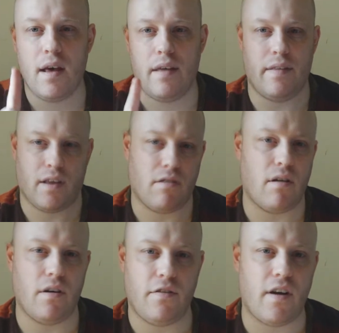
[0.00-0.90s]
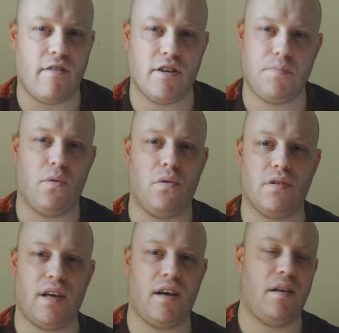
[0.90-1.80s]
and then the
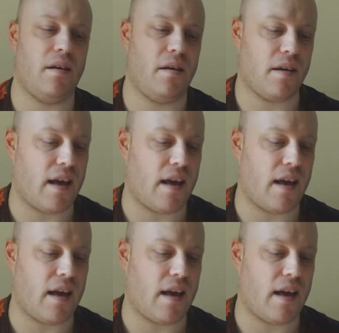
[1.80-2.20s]
coronavirus